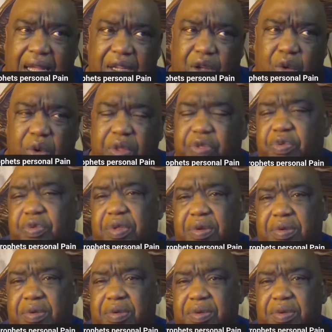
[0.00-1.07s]
Going through
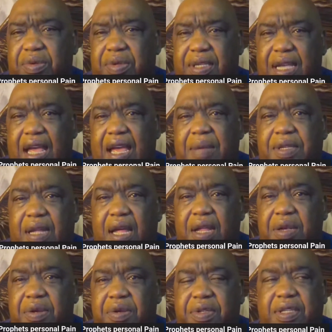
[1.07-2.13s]
those times
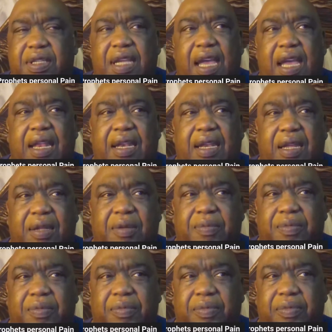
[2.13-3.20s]
and
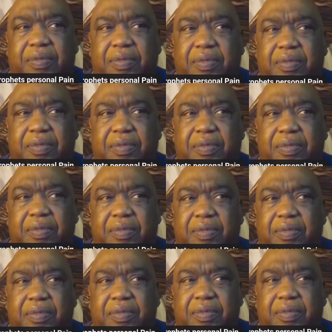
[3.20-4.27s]
understanding
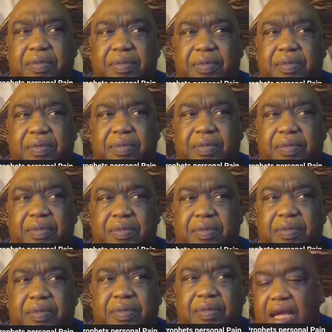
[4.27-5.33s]
how your
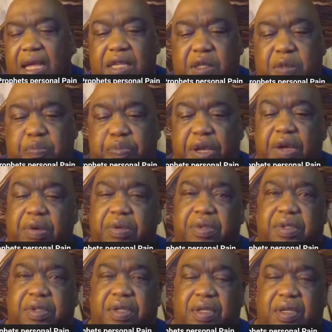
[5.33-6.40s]
faith is
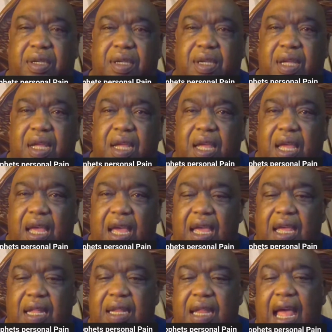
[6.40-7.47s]
built
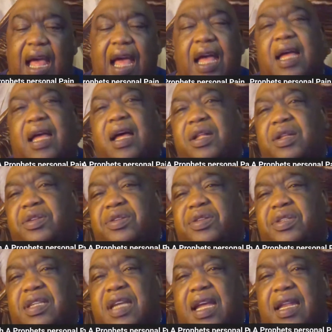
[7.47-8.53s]
and
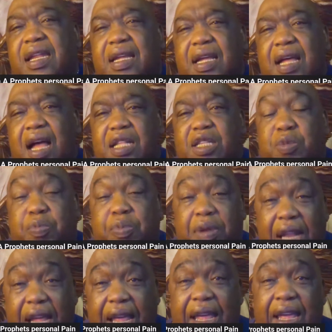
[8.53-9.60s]
understanding God's
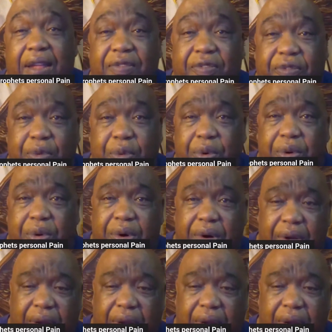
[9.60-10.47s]
plan for